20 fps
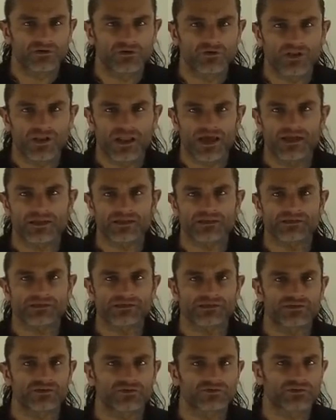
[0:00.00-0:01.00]
your
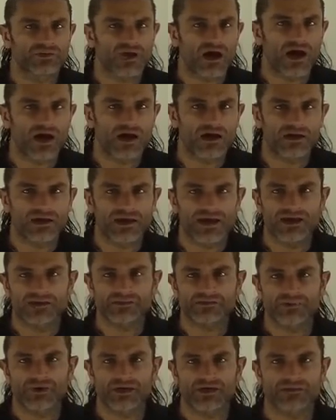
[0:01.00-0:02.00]
light and your dark
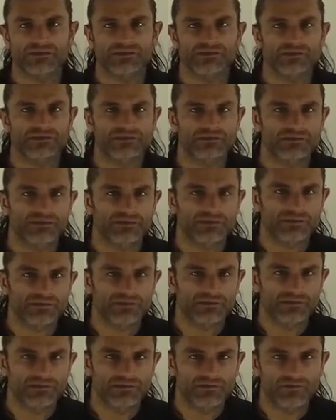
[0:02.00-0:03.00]
aspects,
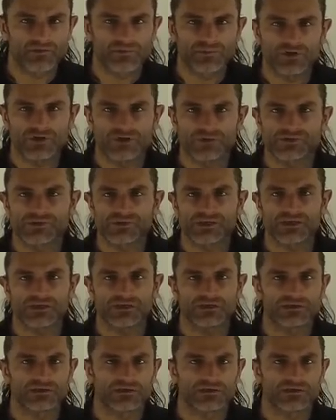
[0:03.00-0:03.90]
the beauty